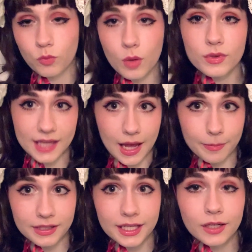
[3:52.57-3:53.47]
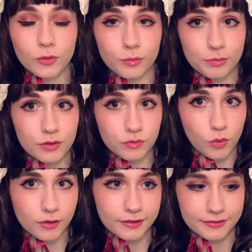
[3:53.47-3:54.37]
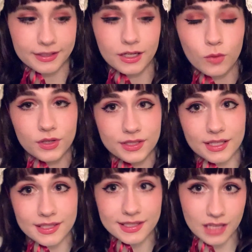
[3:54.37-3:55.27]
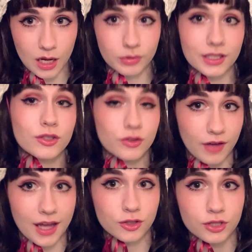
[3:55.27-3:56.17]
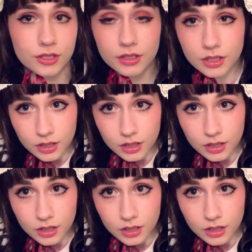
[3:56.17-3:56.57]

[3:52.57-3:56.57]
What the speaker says: was happening before Lolita was an established fashion.